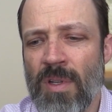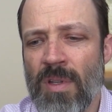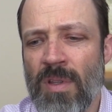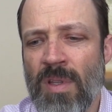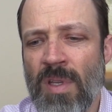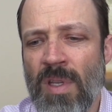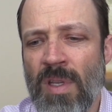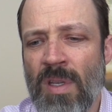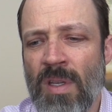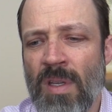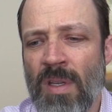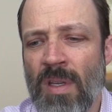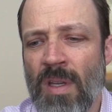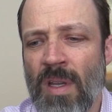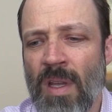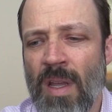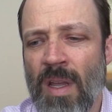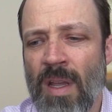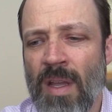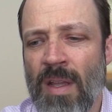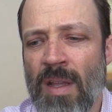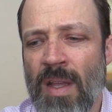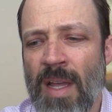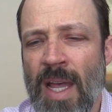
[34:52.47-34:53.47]
the
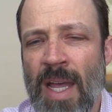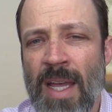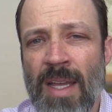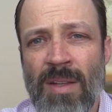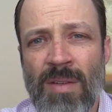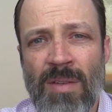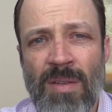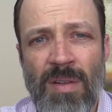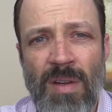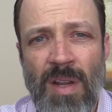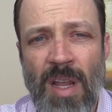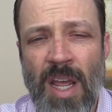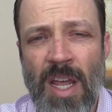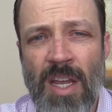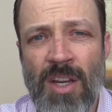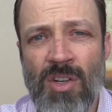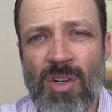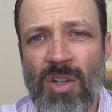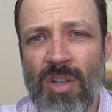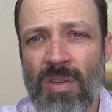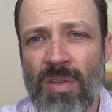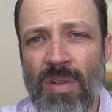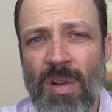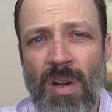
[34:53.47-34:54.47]

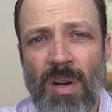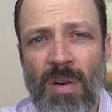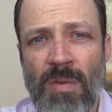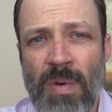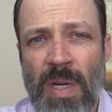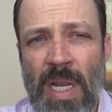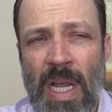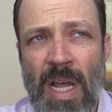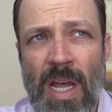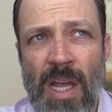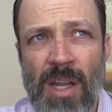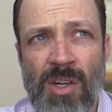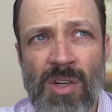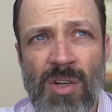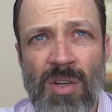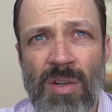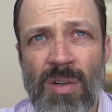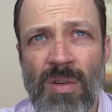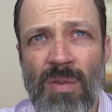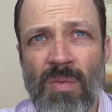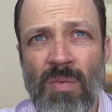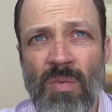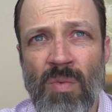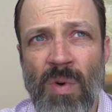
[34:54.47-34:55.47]
anxious kind of
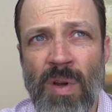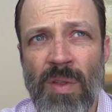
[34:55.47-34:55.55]
reaction,